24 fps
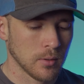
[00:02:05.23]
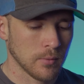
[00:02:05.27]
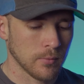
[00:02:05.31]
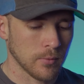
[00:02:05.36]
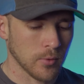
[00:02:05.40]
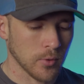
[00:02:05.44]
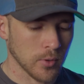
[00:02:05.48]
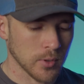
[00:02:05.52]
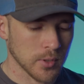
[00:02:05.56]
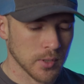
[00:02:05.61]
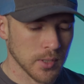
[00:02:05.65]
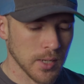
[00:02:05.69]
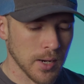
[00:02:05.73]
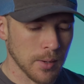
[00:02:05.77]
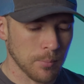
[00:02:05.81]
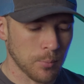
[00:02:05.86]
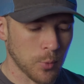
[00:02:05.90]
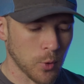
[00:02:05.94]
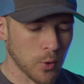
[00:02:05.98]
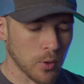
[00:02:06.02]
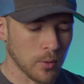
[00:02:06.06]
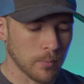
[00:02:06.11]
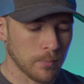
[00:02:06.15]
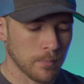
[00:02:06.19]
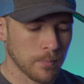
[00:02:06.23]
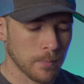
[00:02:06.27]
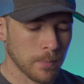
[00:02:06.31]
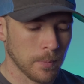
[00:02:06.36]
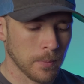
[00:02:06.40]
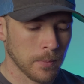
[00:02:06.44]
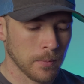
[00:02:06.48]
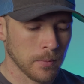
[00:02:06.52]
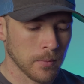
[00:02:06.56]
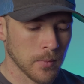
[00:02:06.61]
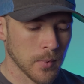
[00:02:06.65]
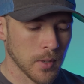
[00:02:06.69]
For example,
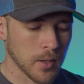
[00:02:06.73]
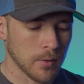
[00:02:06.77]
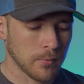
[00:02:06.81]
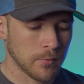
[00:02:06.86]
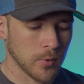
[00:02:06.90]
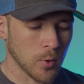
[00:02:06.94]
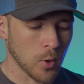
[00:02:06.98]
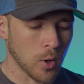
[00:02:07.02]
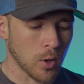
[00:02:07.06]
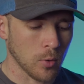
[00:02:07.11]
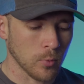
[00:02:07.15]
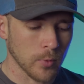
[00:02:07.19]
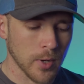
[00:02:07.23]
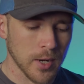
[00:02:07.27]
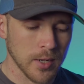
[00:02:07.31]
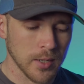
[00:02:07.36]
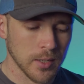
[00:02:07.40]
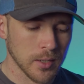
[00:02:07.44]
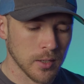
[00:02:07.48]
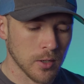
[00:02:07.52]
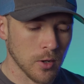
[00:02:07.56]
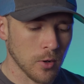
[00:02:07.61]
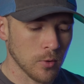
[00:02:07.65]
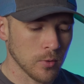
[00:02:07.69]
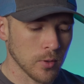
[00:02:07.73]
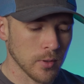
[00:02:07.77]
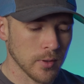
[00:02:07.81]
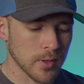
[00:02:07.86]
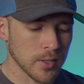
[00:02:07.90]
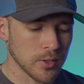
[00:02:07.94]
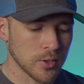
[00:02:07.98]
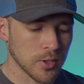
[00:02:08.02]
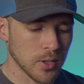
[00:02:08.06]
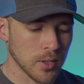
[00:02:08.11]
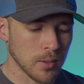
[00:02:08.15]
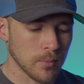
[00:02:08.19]
if you already go to the
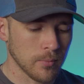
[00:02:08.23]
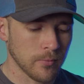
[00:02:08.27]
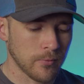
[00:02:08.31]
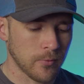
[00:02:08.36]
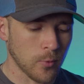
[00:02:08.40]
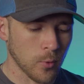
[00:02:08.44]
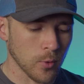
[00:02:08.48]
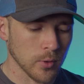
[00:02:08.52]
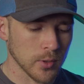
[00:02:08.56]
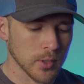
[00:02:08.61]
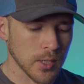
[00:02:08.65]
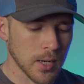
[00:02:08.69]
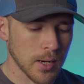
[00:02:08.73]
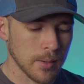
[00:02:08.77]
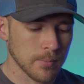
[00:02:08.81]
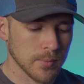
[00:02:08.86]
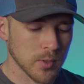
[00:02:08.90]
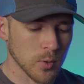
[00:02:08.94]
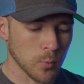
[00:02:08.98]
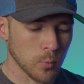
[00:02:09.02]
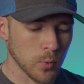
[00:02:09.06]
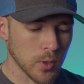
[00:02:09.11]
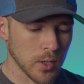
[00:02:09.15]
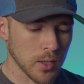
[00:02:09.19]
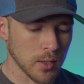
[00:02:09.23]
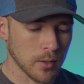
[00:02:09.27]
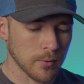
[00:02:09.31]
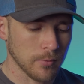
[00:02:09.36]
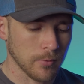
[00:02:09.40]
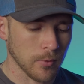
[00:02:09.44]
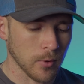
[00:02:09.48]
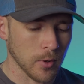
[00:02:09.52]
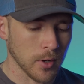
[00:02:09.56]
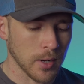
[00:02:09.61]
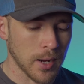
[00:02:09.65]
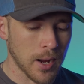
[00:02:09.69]
gym four times a week
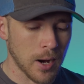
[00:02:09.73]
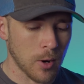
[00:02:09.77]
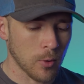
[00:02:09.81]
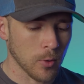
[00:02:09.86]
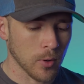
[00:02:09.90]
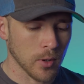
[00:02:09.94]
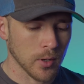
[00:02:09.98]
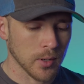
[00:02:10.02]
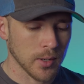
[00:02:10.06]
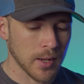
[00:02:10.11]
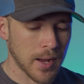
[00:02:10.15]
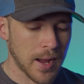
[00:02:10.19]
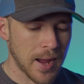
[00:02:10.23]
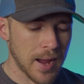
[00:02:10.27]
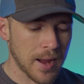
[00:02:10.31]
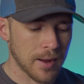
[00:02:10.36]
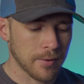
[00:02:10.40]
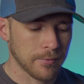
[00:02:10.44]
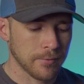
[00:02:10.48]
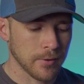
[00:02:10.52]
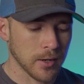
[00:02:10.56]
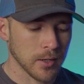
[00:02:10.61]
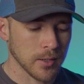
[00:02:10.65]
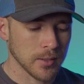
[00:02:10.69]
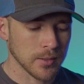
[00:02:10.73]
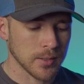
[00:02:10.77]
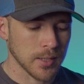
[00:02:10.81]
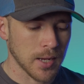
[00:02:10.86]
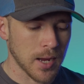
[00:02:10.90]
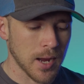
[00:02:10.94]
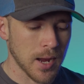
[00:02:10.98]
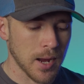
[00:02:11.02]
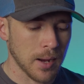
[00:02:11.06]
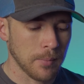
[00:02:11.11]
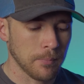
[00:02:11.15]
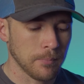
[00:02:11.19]
for an hour and a half at a
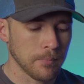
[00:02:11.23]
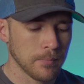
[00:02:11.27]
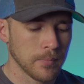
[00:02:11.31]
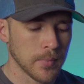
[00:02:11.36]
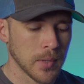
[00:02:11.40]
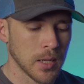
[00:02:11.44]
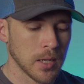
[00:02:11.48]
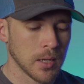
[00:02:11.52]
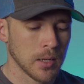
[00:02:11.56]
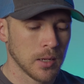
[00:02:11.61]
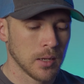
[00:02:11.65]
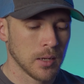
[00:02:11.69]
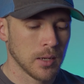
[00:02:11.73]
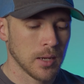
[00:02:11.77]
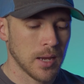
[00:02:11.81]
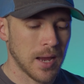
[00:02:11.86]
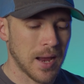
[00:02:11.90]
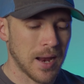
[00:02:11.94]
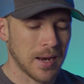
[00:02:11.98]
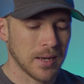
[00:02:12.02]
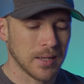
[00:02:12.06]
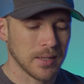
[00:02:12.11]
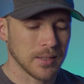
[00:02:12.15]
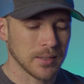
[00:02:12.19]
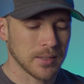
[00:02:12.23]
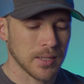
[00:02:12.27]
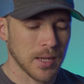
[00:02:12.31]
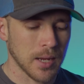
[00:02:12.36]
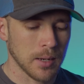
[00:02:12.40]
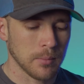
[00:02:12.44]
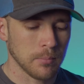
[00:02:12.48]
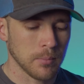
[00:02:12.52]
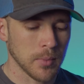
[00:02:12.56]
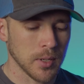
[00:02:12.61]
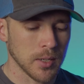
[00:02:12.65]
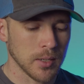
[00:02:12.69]
time, adding
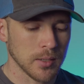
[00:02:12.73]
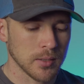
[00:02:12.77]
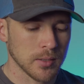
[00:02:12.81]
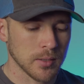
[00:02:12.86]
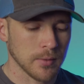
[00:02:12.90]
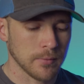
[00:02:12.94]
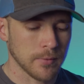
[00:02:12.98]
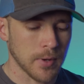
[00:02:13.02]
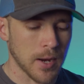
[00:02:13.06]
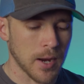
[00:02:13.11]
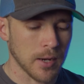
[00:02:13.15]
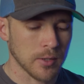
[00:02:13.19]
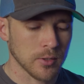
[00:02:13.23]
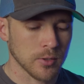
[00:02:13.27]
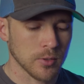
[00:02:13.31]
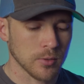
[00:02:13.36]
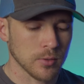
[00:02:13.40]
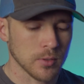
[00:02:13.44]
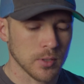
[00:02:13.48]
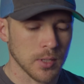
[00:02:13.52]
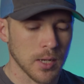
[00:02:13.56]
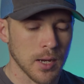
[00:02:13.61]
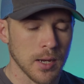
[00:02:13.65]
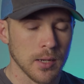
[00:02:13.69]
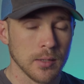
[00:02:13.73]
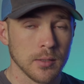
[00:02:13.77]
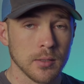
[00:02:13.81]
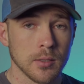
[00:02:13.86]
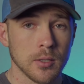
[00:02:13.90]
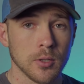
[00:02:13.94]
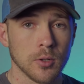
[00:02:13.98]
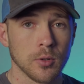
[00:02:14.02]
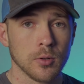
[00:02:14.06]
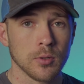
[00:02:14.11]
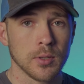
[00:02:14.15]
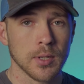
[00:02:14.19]
ten minutes of exercise
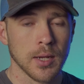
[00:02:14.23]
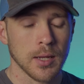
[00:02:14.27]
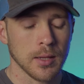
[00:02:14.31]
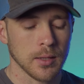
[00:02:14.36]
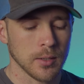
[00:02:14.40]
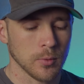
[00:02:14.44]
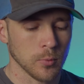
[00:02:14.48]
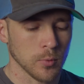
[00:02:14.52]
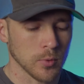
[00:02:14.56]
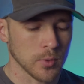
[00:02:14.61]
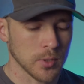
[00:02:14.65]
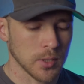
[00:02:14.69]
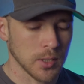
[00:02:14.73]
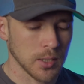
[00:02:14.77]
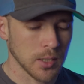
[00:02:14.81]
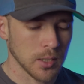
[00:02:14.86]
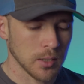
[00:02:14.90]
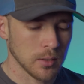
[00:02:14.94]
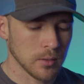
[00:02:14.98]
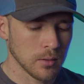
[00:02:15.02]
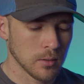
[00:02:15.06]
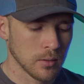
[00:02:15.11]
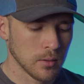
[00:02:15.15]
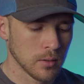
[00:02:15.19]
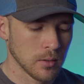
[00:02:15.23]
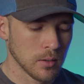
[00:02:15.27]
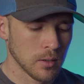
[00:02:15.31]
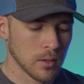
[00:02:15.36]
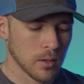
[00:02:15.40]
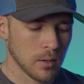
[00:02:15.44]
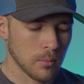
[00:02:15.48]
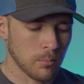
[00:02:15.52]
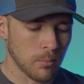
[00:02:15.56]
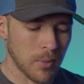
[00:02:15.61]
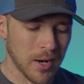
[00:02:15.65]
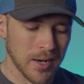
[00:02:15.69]
to your daily routine
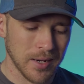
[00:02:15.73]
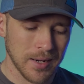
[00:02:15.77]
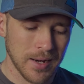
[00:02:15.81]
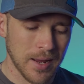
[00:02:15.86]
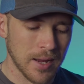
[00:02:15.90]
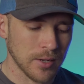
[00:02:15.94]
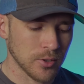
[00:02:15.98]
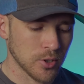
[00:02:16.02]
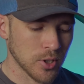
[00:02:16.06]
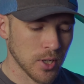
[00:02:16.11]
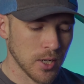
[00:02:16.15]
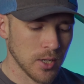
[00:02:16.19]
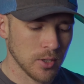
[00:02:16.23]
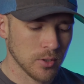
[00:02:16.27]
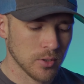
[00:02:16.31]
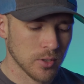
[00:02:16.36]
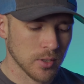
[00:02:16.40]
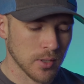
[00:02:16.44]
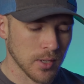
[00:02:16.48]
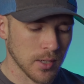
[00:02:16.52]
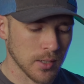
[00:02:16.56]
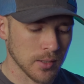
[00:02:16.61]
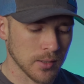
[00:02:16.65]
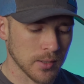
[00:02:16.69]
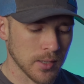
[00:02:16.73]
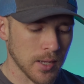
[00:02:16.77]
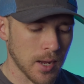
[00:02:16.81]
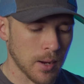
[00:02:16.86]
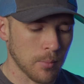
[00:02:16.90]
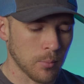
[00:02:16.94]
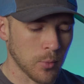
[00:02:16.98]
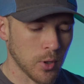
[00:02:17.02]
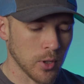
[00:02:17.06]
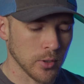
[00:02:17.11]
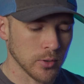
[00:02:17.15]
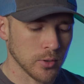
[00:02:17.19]
might not change things
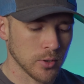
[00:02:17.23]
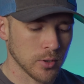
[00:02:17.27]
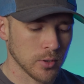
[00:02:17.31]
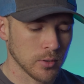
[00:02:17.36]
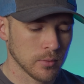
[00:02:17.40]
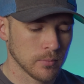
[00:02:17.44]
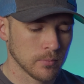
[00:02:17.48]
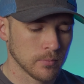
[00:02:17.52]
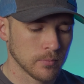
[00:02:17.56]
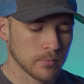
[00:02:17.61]
that much.